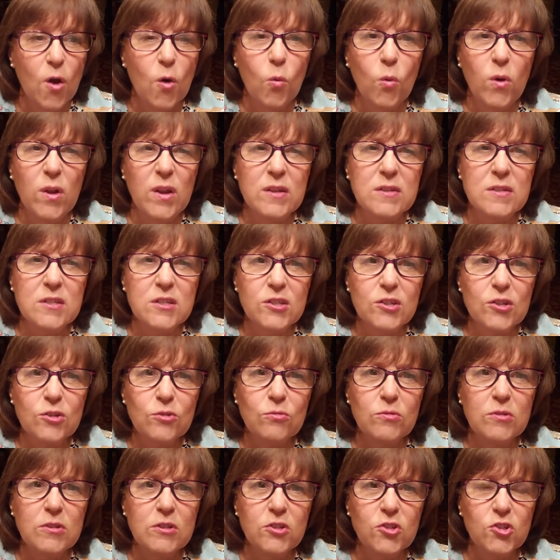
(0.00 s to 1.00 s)
Well, as
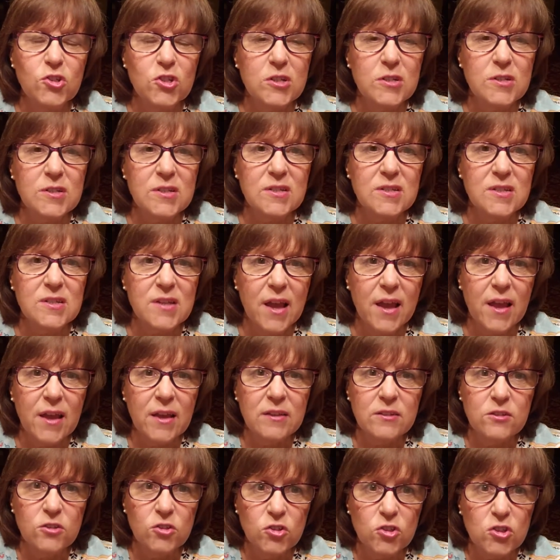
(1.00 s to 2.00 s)
soon as Jesus
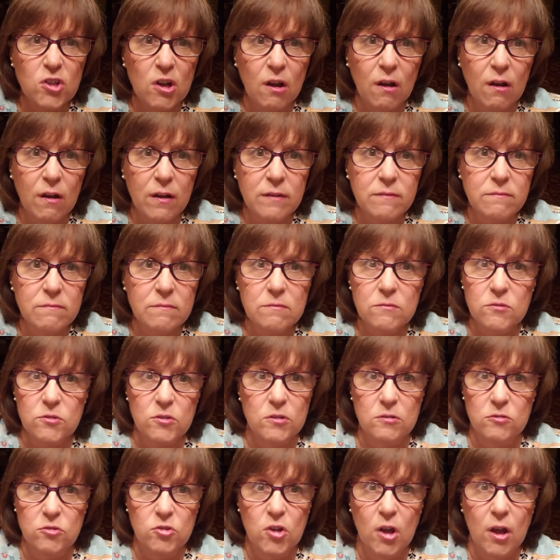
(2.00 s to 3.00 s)
asked John,
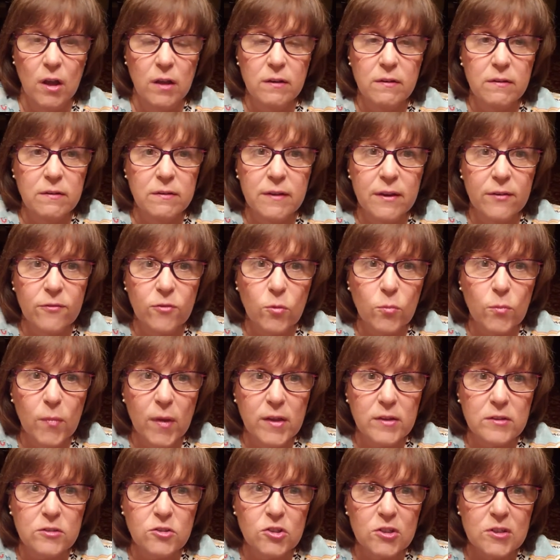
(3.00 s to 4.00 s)
and John had never
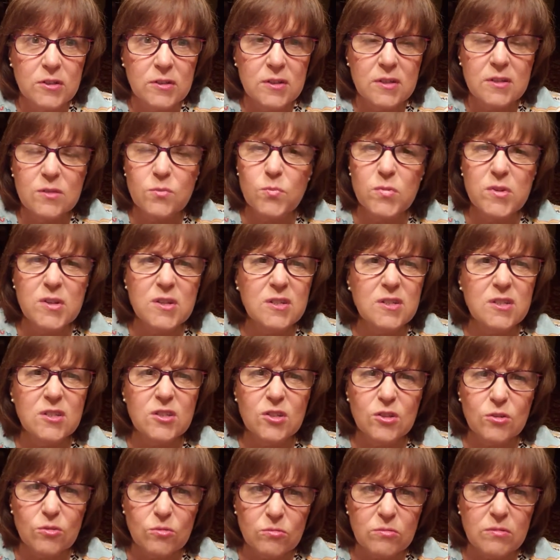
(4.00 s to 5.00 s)
met Jesus, but as
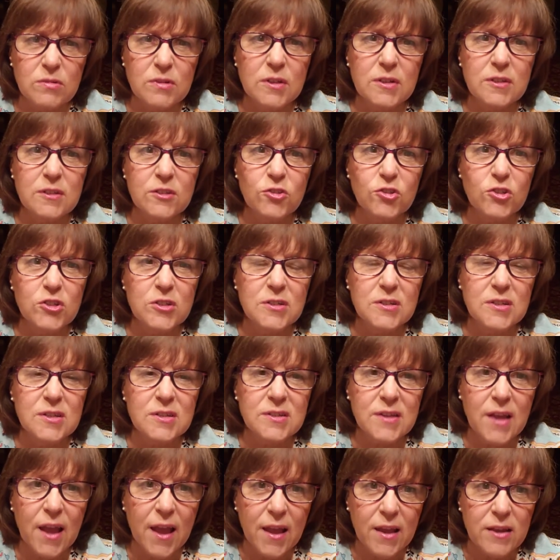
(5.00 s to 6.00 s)
soon as
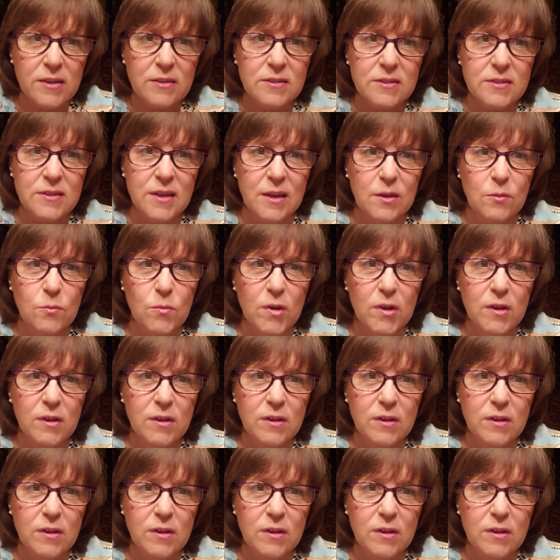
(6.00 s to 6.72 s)
Jesus asked him,